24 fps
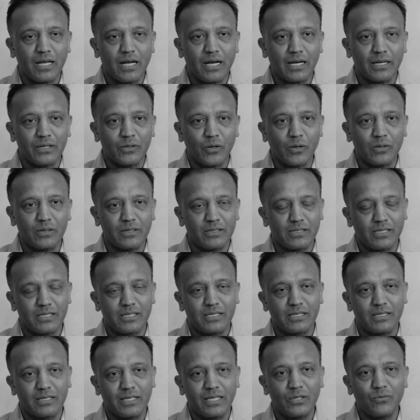I got
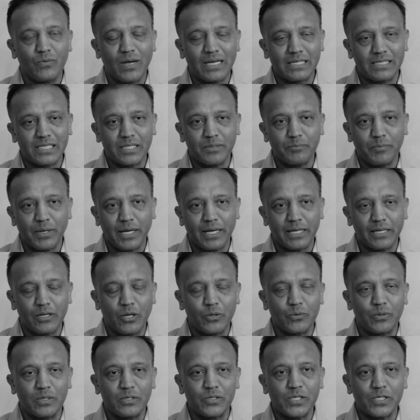invited by a local